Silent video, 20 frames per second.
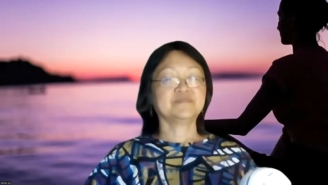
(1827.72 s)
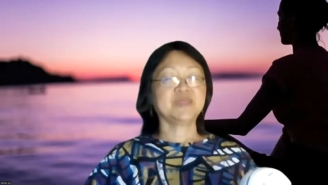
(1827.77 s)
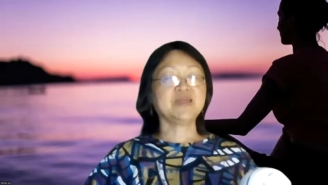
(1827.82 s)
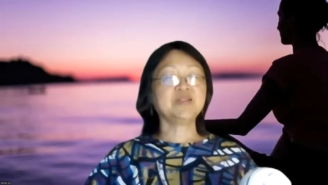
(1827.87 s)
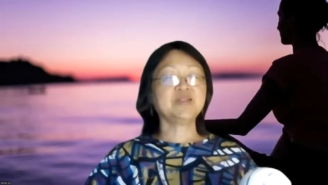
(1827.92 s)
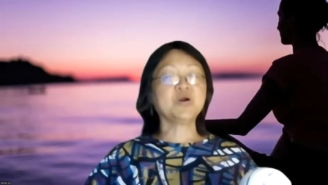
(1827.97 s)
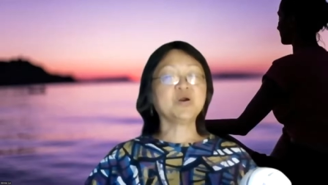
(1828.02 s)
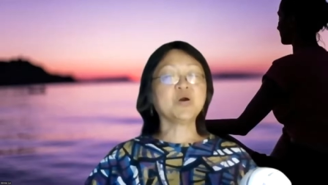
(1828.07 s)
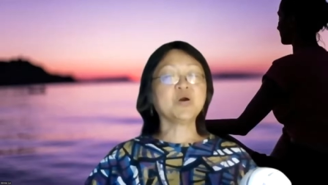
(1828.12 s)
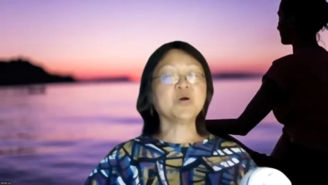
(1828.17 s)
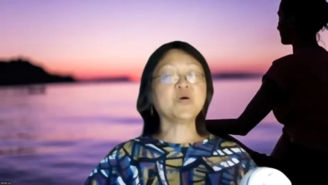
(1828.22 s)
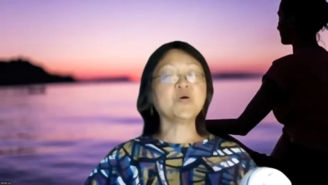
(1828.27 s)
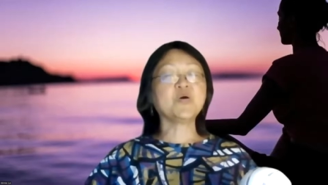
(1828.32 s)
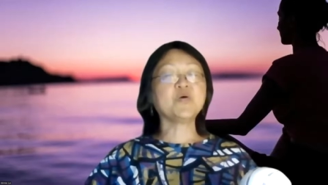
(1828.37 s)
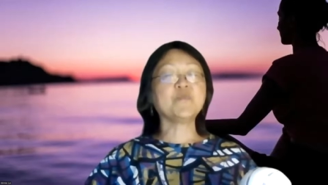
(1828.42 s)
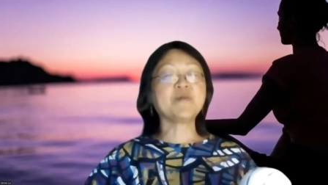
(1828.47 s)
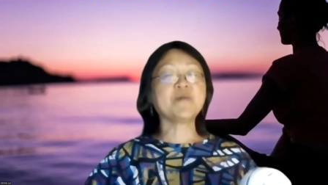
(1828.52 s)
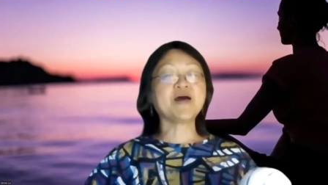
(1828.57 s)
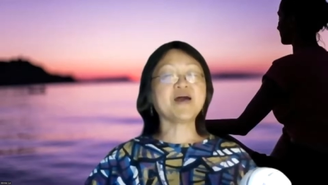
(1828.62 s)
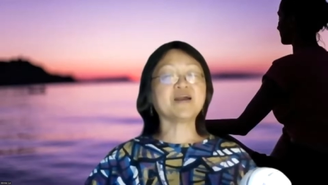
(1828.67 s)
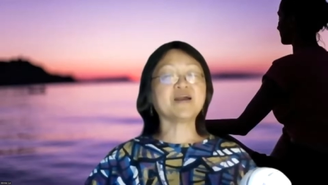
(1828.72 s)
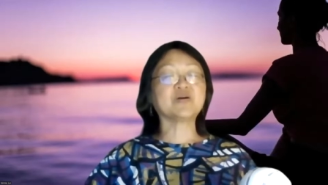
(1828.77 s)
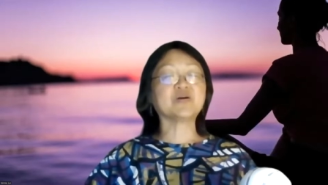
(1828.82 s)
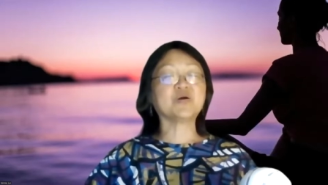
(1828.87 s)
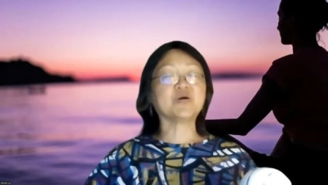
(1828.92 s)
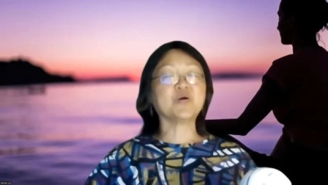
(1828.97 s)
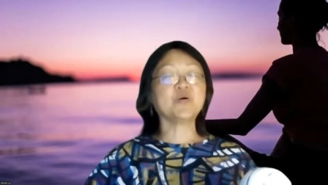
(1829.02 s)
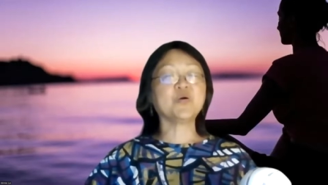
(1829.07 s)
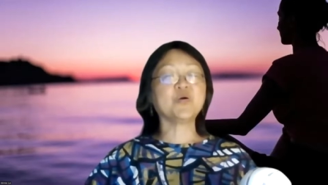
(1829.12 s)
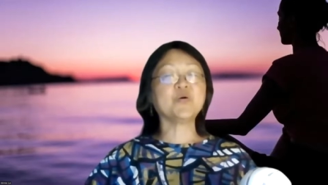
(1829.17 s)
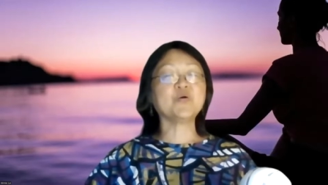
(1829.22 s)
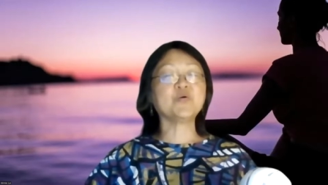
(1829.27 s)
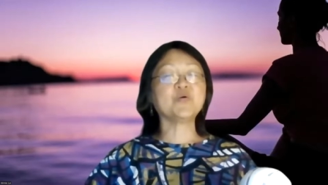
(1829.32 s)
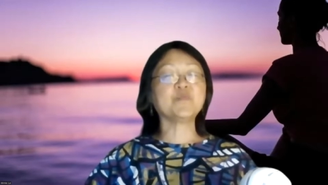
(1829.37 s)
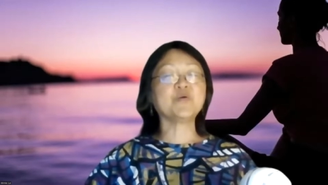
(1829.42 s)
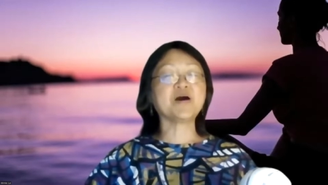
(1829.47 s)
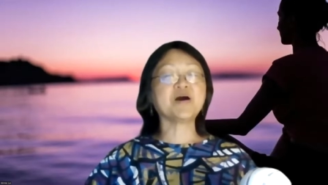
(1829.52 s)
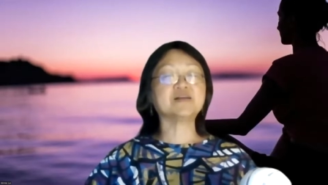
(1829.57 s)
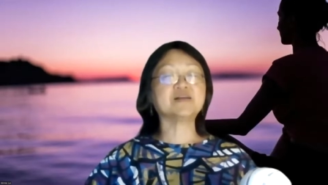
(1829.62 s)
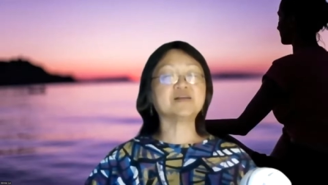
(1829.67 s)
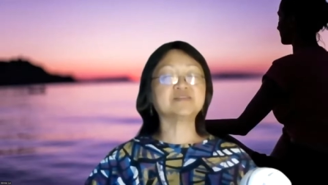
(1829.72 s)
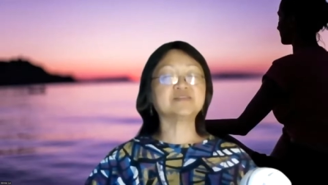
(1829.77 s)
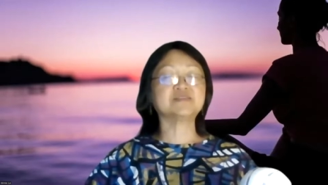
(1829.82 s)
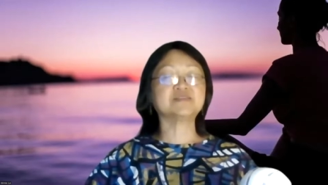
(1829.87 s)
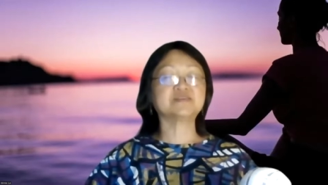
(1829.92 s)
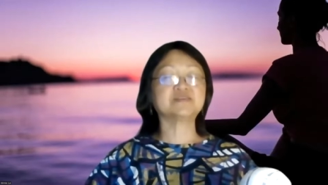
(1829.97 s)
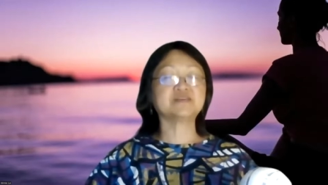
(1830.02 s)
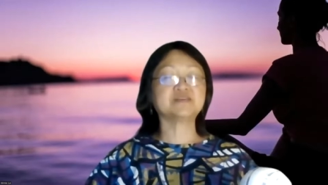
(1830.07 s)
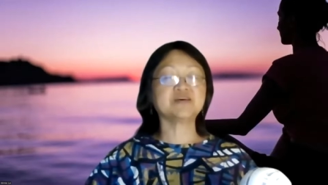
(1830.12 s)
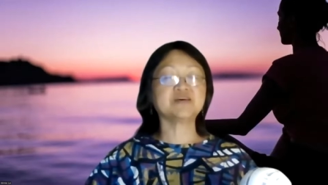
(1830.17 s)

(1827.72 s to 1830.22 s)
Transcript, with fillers: And call back all parts